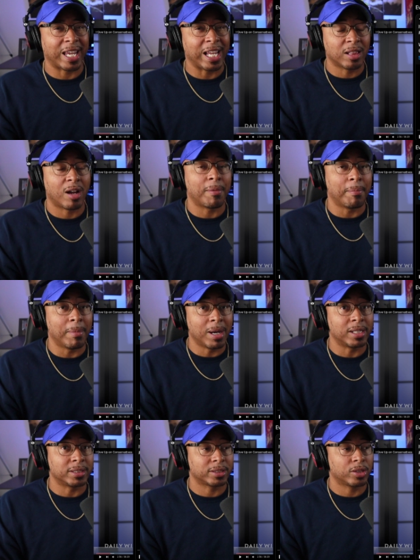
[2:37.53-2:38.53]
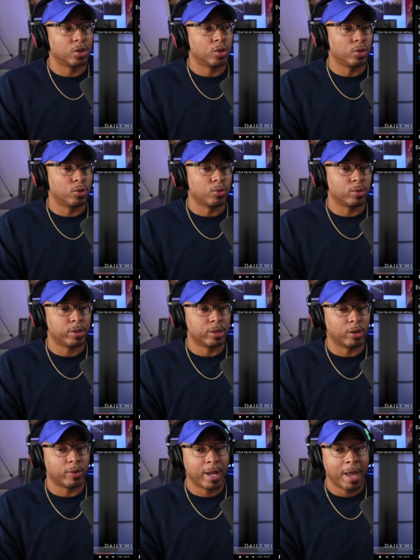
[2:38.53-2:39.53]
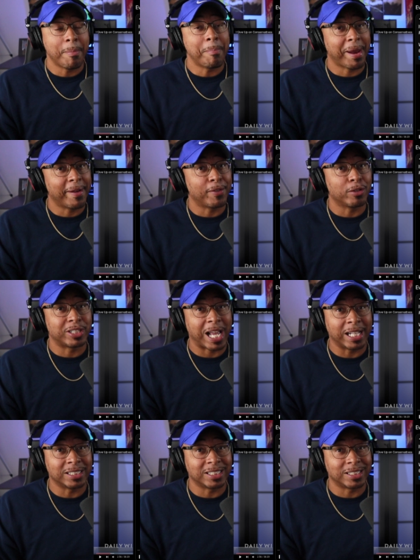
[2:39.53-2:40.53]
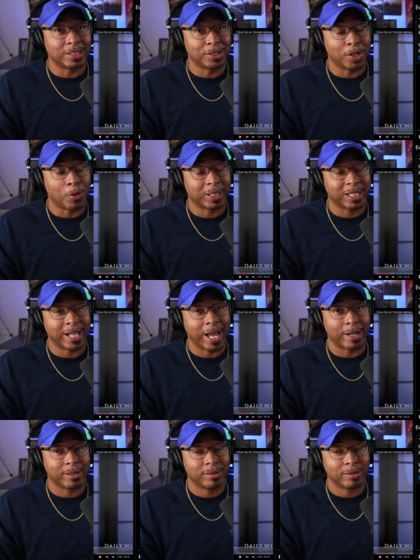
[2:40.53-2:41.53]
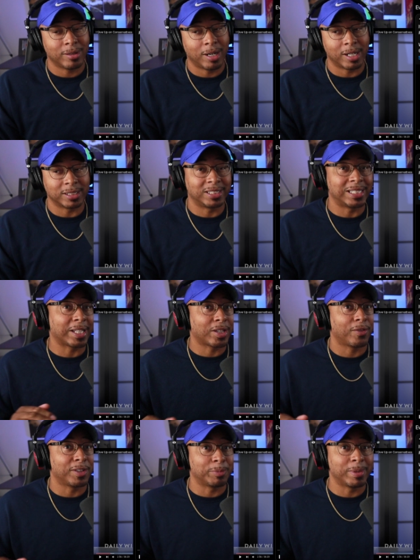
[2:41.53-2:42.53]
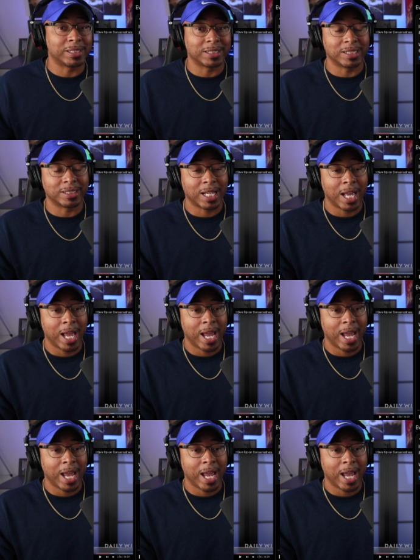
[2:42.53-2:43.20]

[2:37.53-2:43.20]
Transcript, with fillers: Elon, Musk who, you know, made a few changes, you know, within that uh, sector of his business,